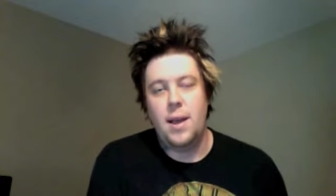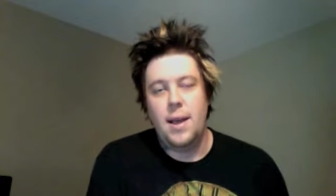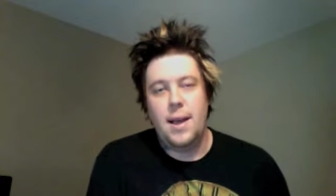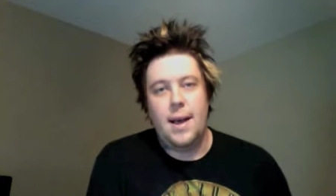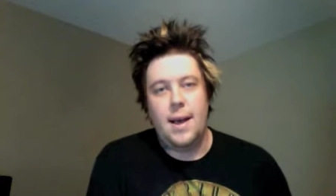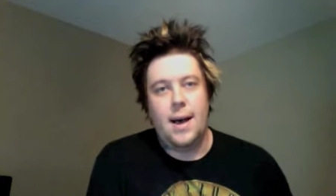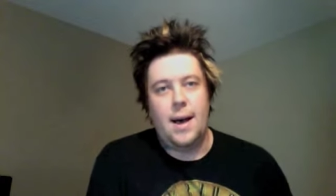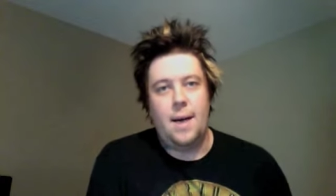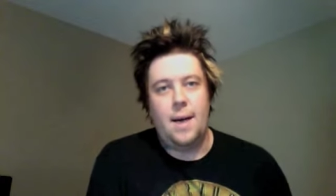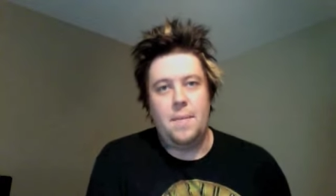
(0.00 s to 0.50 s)

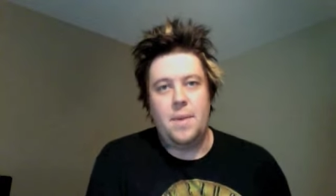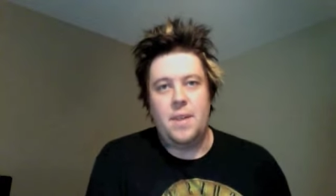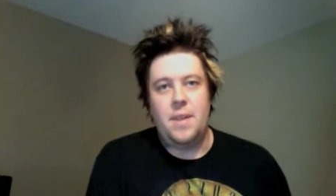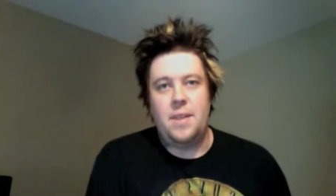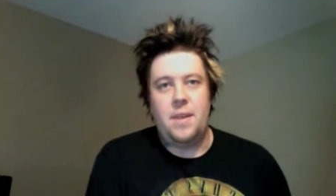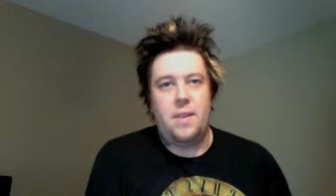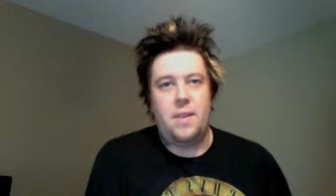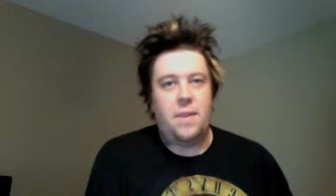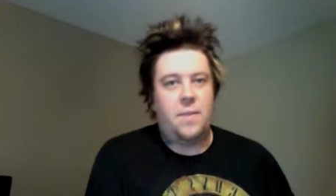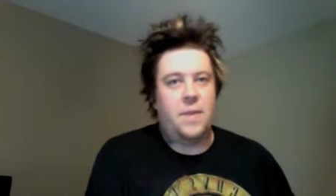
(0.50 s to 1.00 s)
And
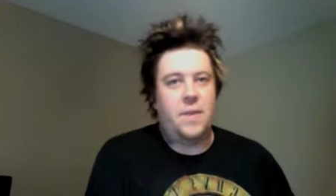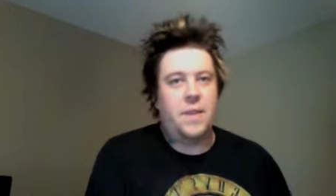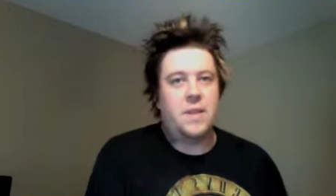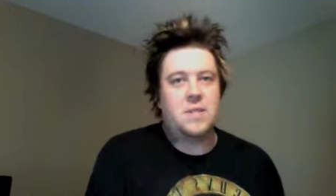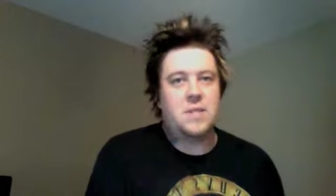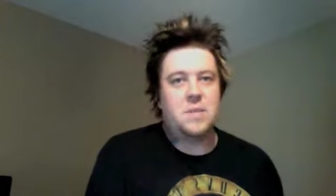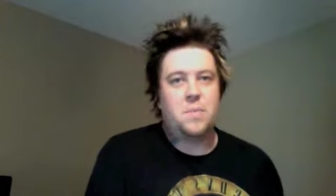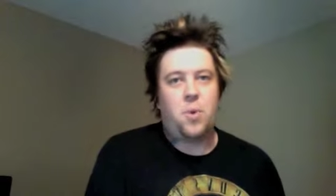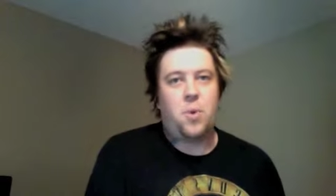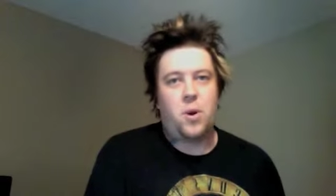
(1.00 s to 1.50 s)
the thing
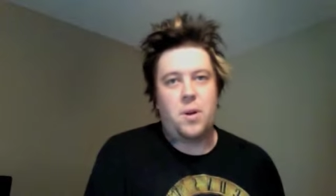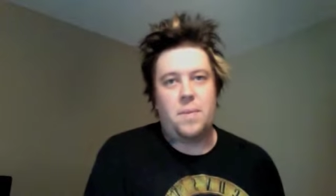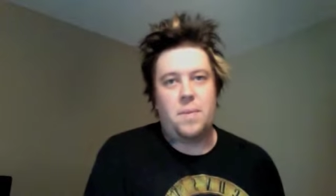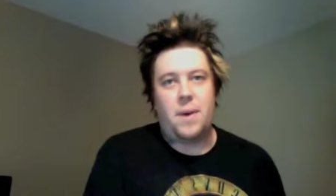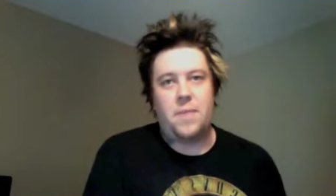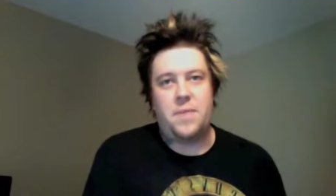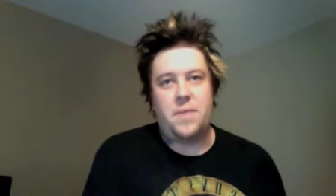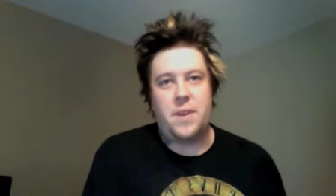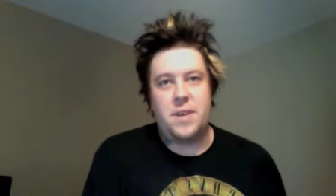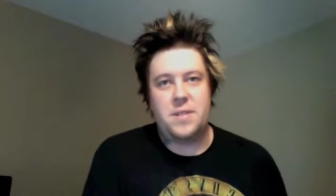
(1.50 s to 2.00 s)
that's important
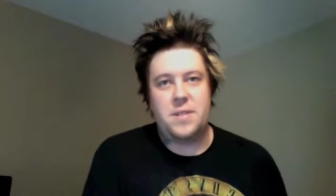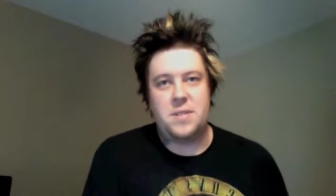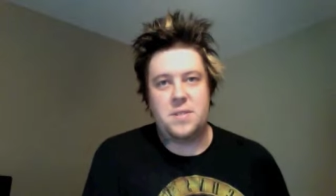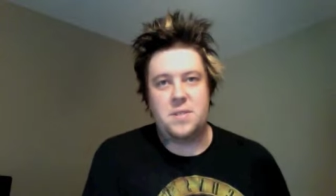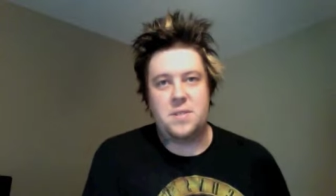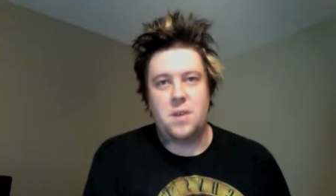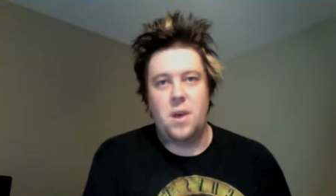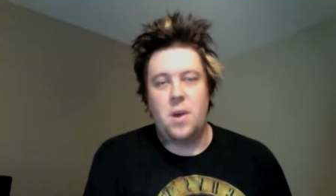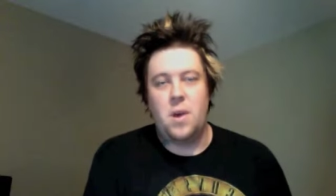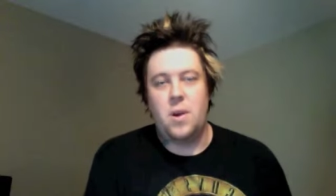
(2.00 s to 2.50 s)
about this
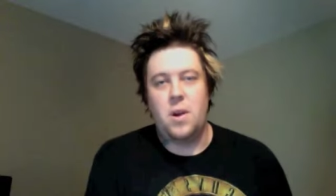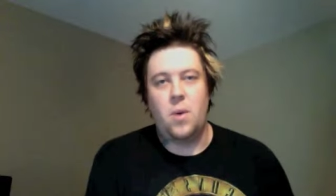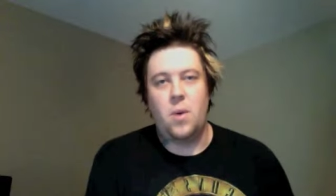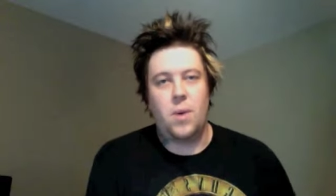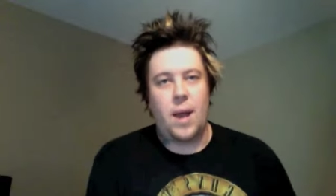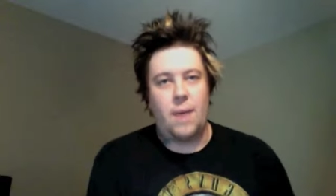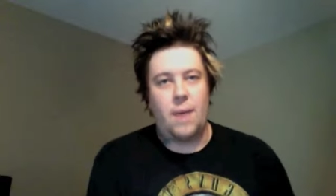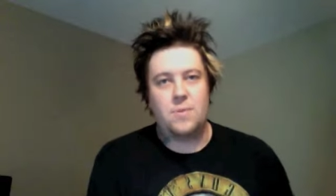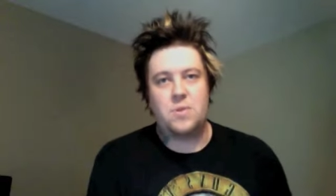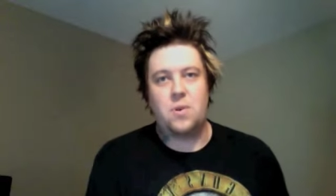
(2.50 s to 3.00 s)
is, you know,
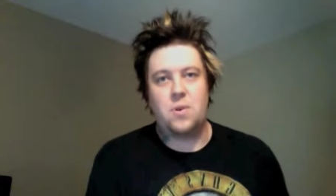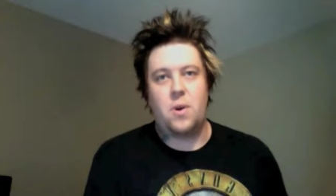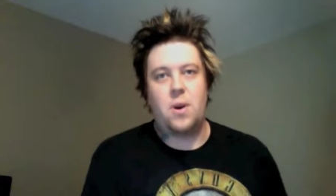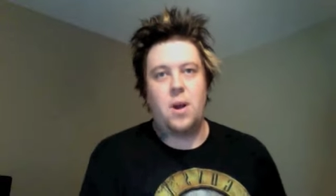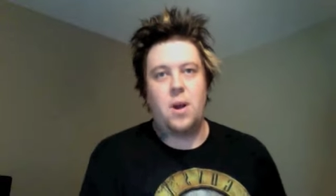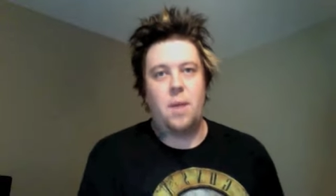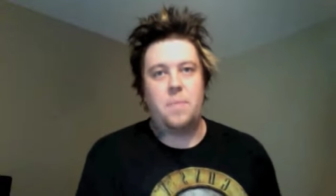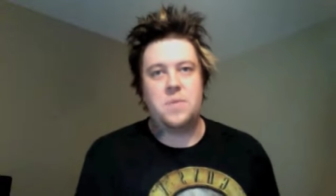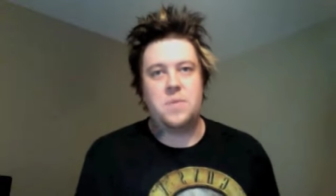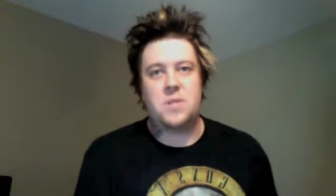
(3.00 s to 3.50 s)
when I was growing
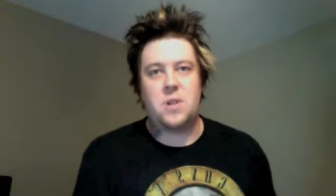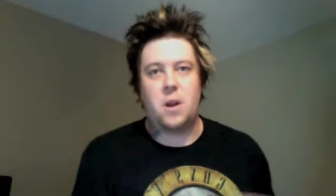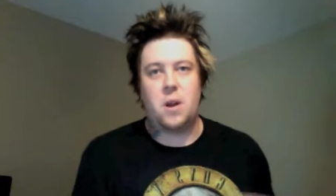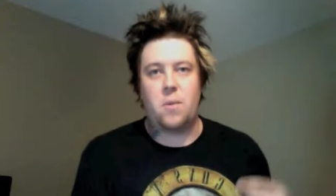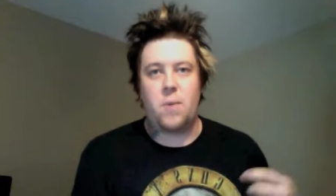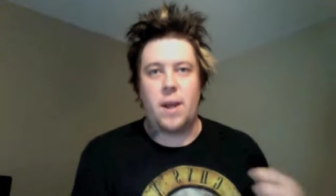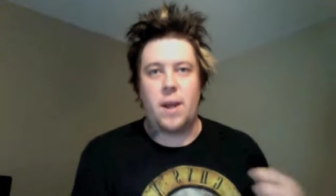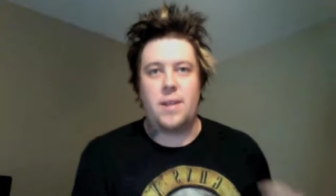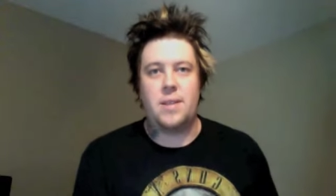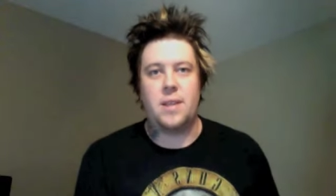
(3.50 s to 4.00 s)
up and started
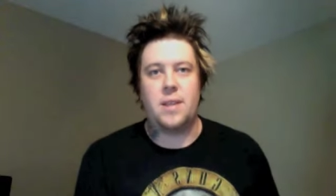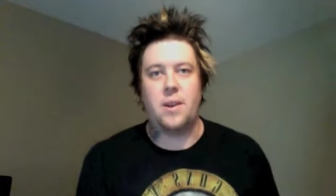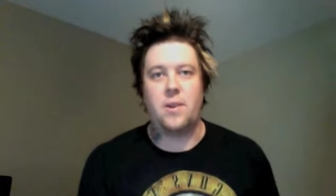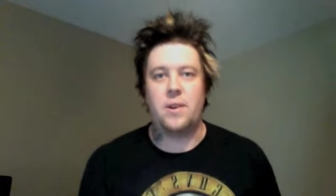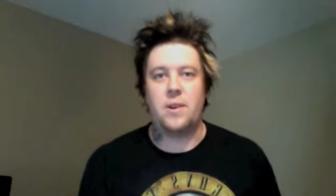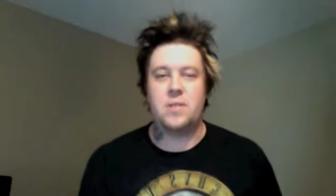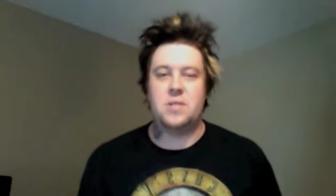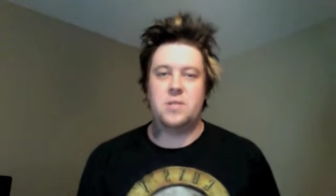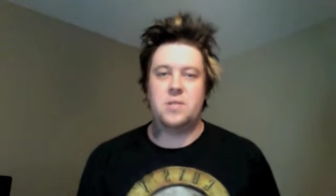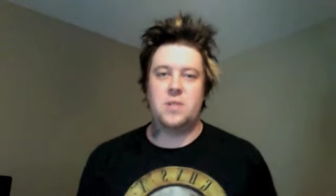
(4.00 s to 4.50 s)
writing
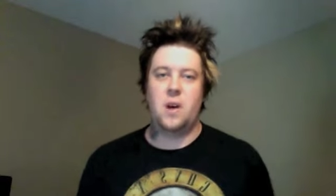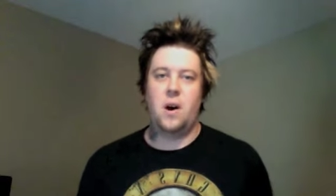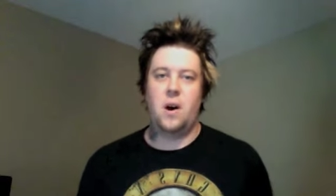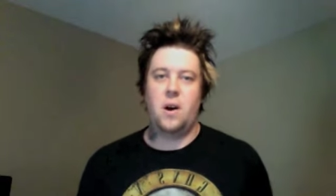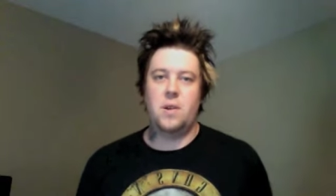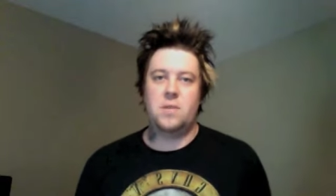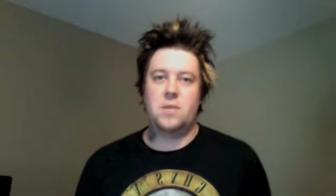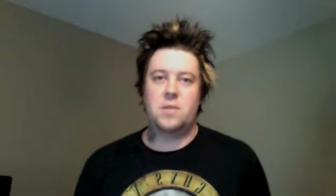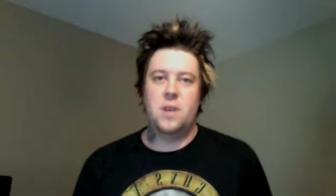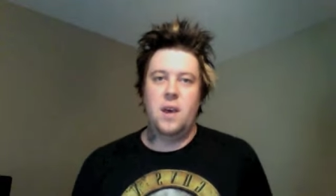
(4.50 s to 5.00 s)
lyrics and
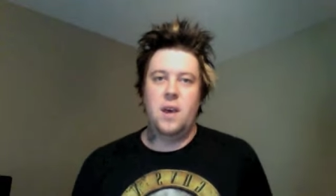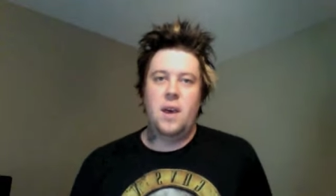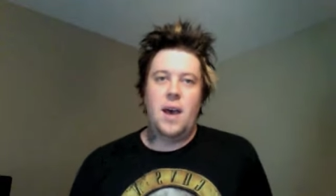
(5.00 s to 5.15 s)
songs,